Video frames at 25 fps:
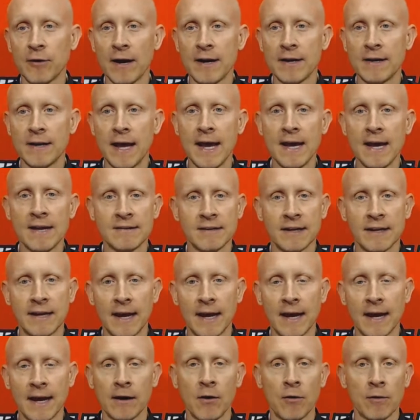straight days
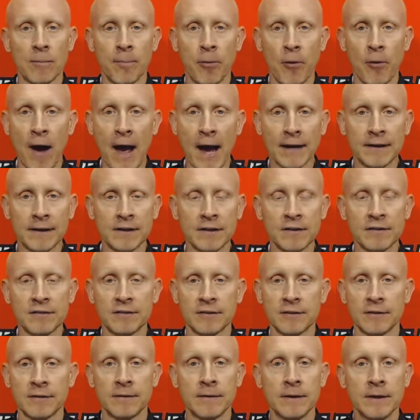and can't go to
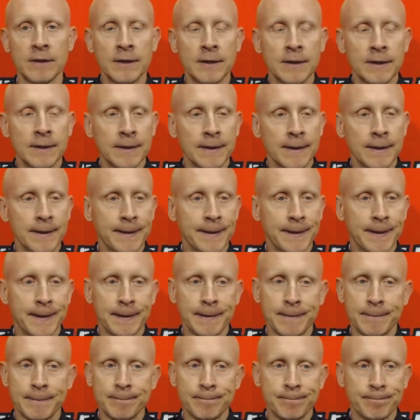practice and,
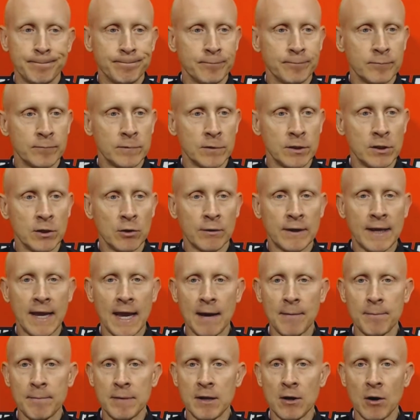you know,
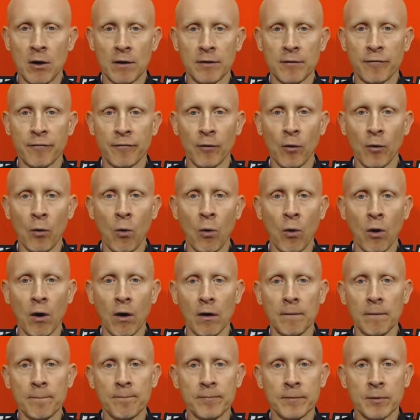can't be on the
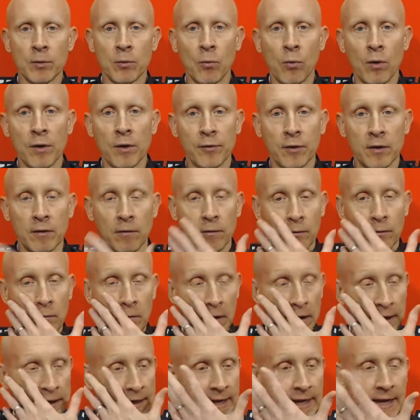floor with,
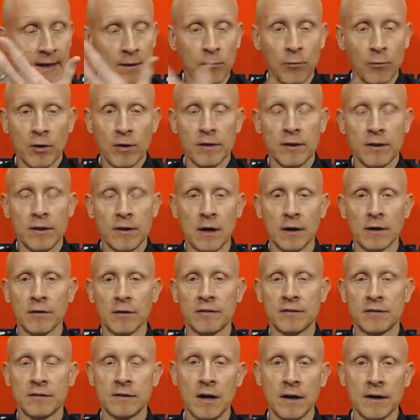again, one of the
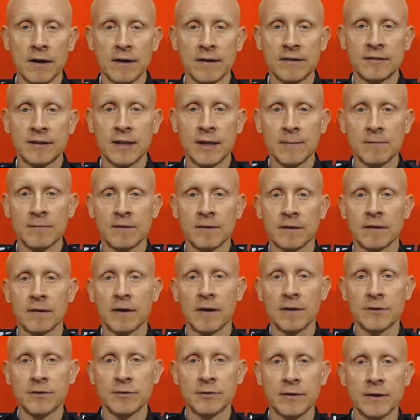youngest teams in the
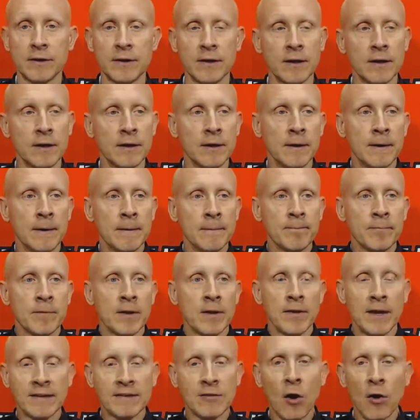country,
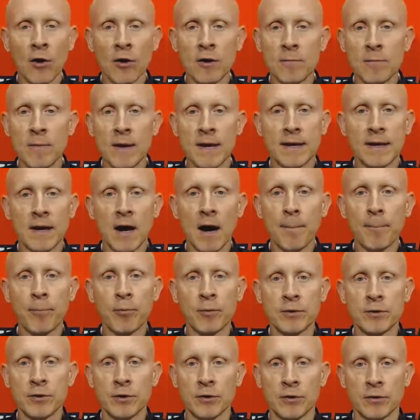that's hard to make up
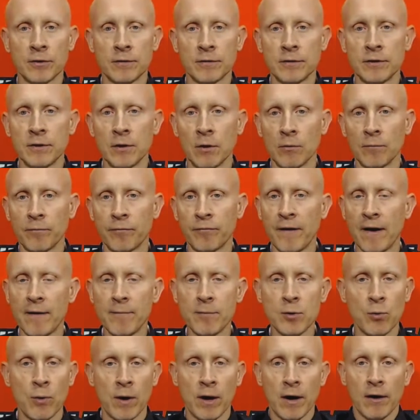when you're in, you know,
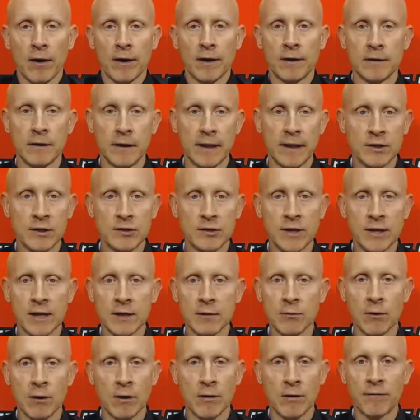February, late
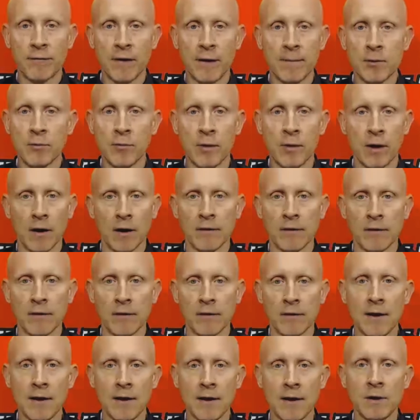January, February. The
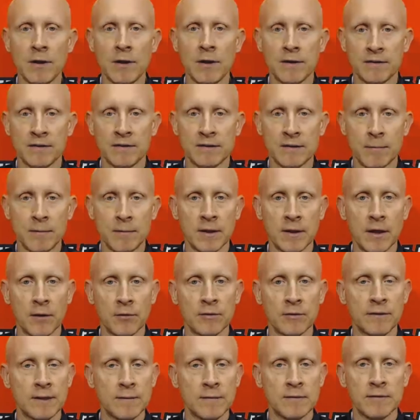continuity that some of the
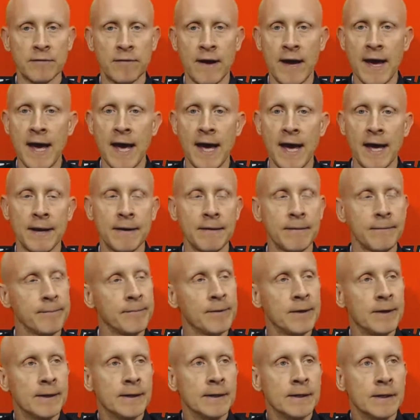other teams have had